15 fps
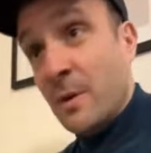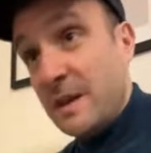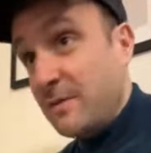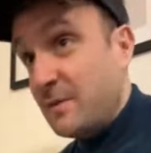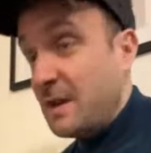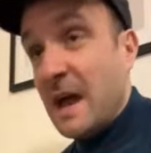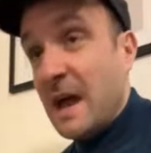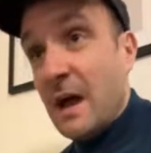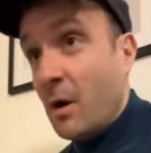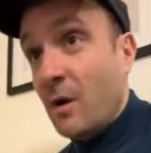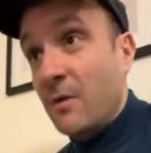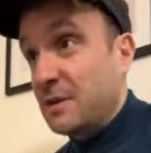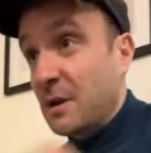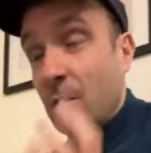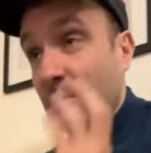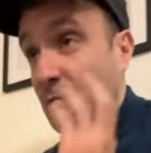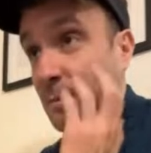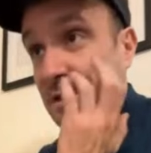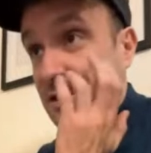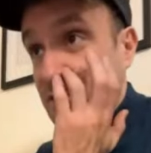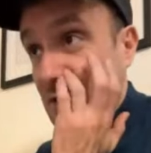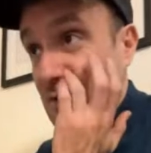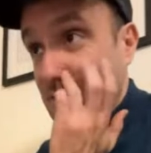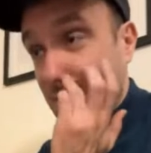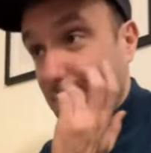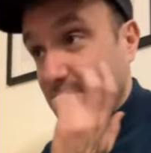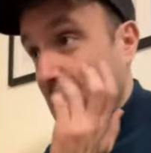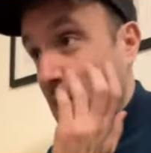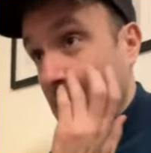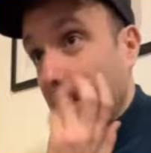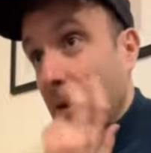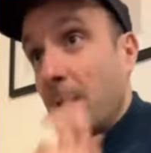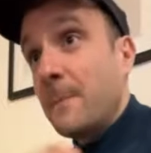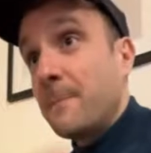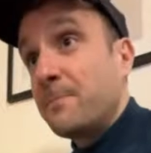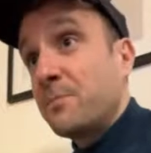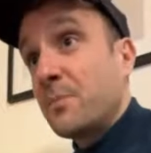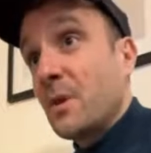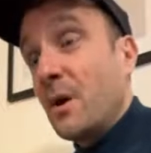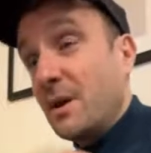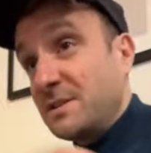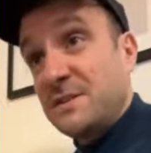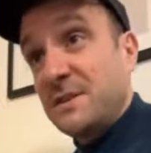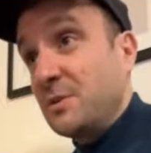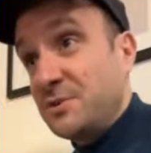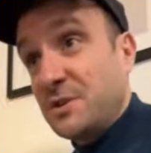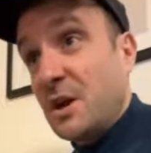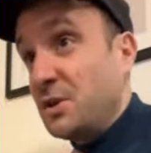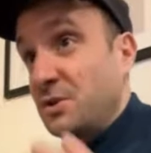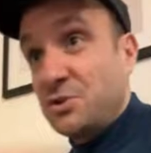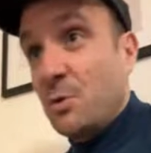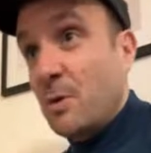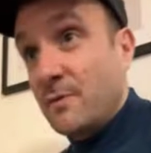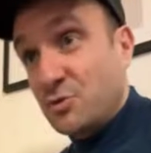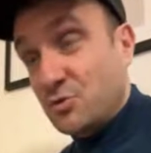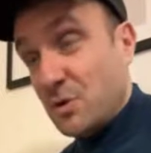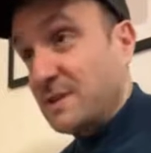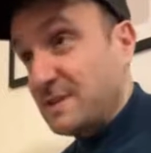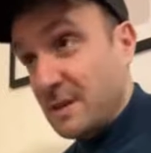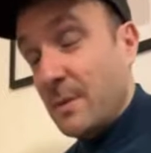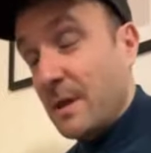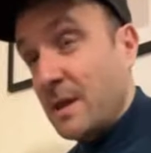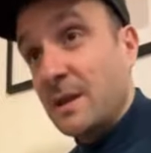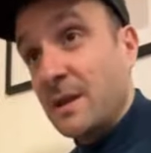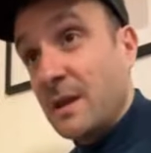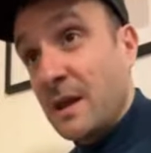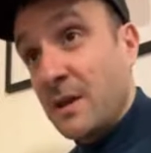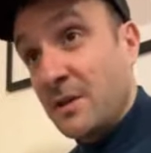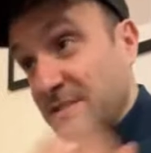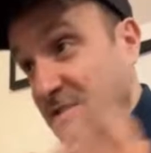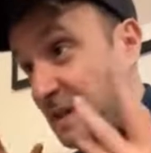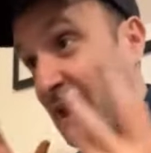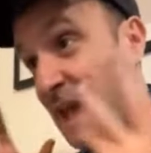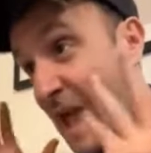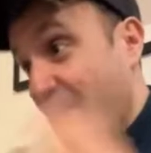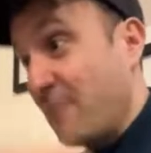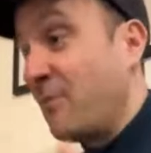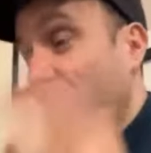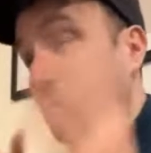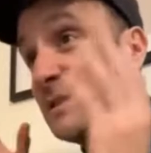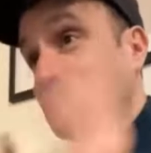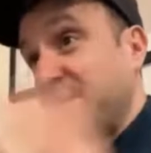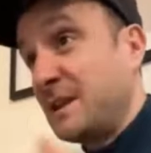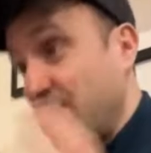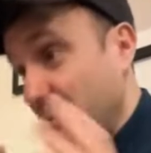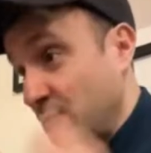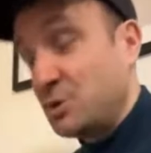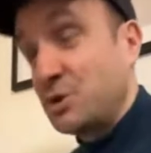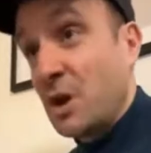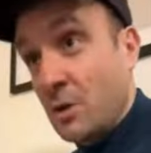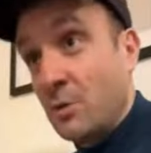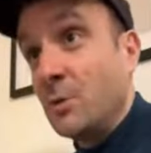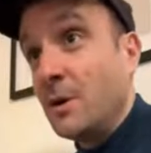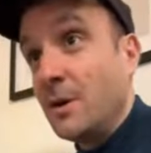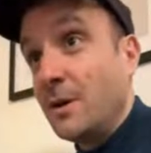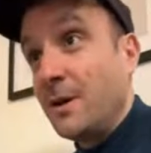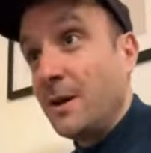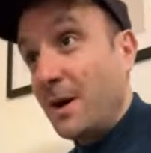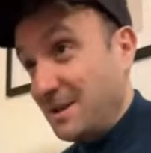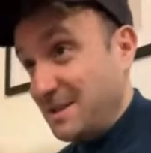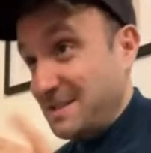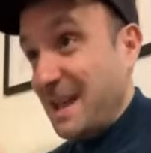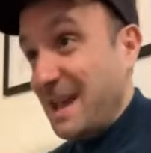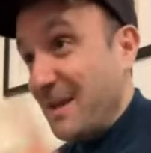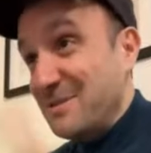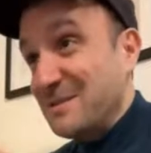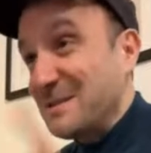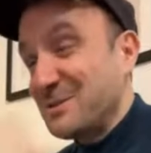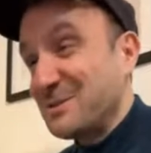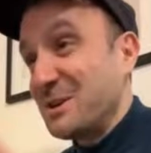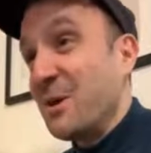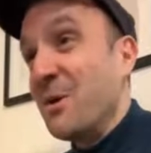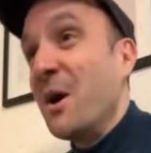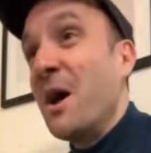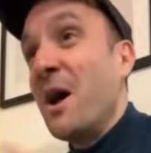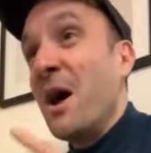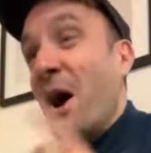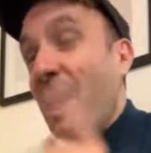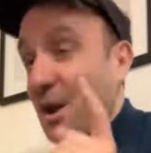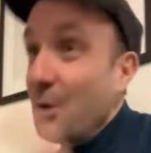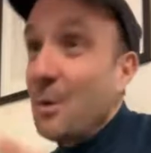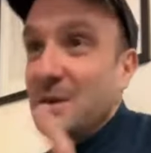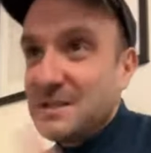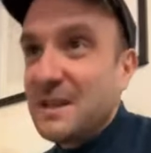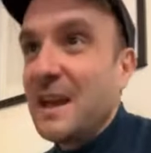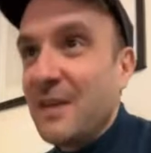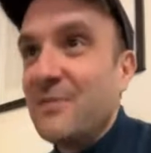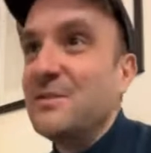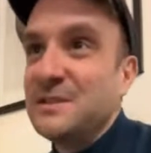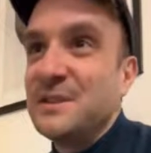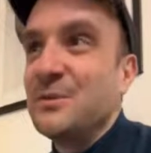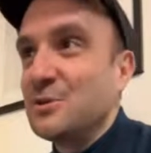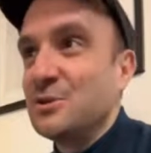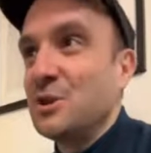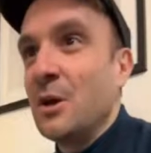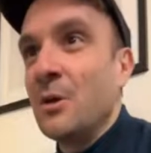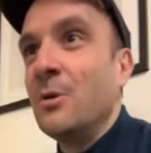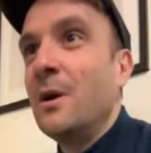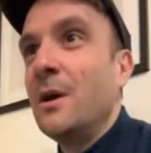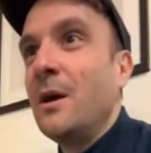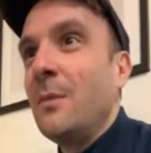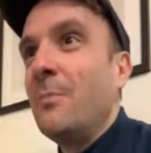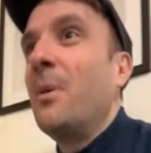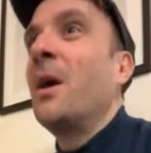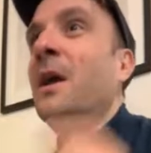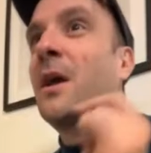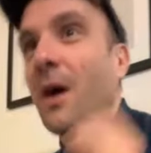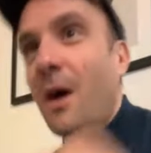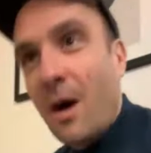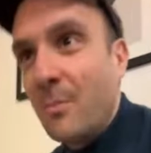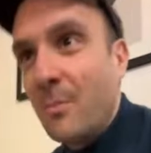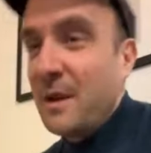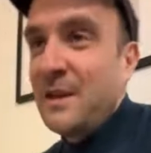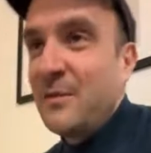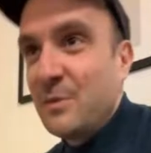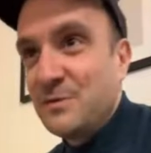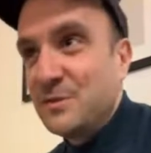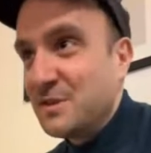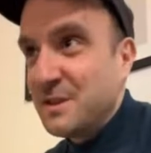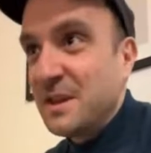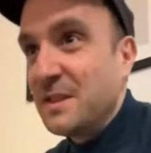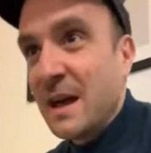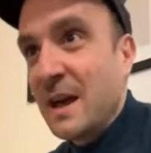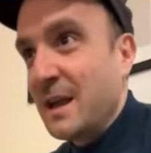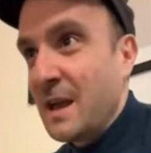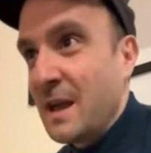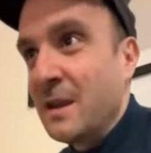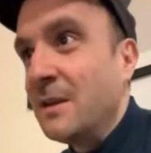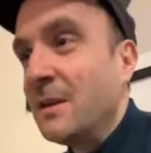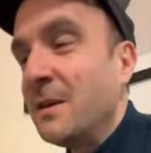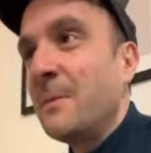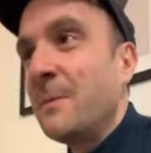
And even now, after however many shows I've done, I still turn to whoever's dressing me and I say every single show. I say every single show. I know I say it every single show, but I can't believe we've just done that again.